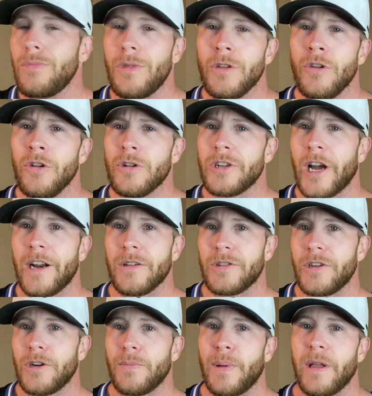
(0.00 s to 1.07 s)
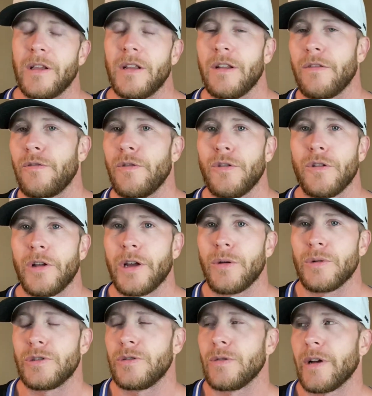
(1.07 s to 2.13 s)
you're entitled to your opinion. If you don't like
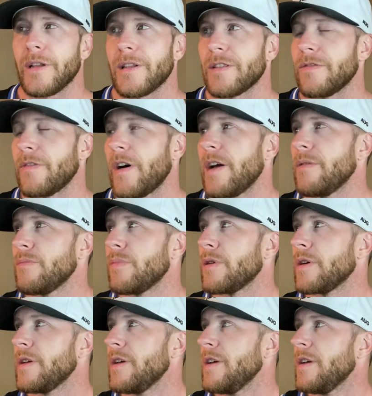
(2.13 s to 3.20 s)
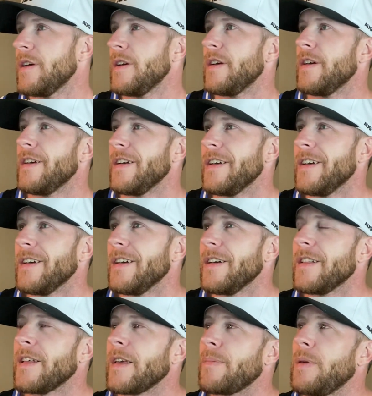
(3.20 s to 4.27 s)
what you like, that's fine. But
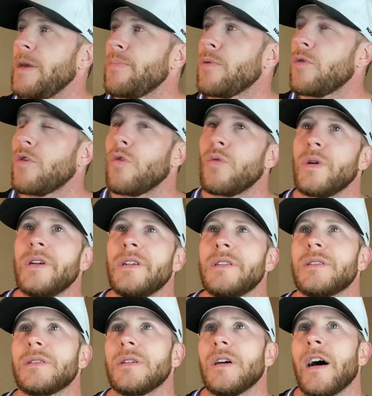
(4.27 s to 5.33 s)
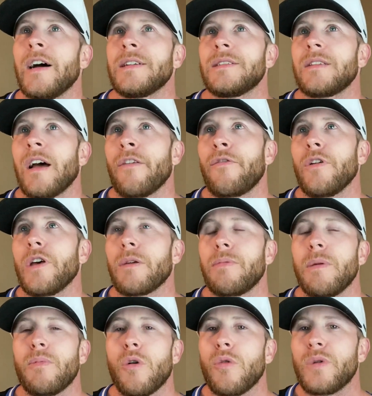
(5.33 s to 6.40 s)
like, people always, I feel like
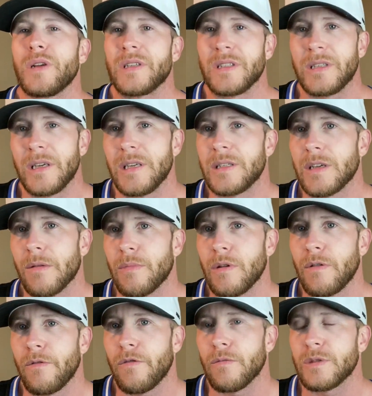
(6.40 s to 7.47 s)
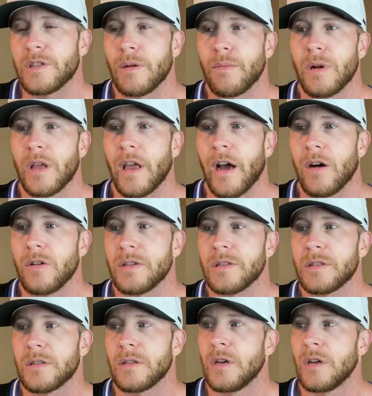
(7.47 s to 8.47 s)
people always see something from somebody else,